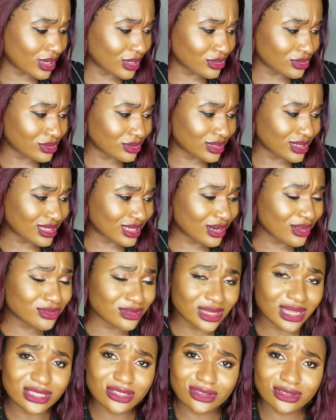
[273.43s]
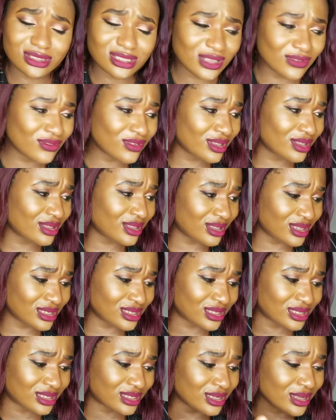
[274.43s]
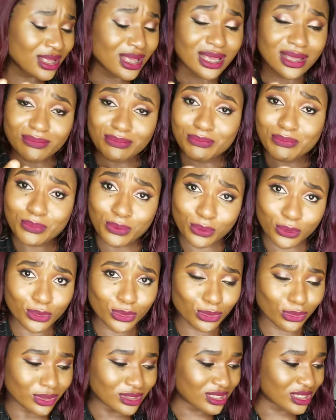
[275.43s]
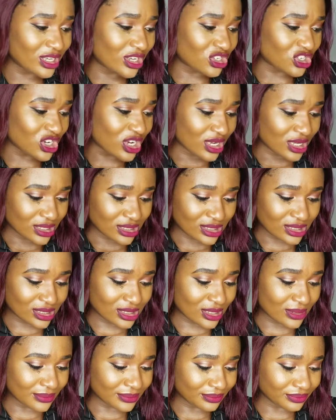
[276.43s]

So I decided to just give this product a chance.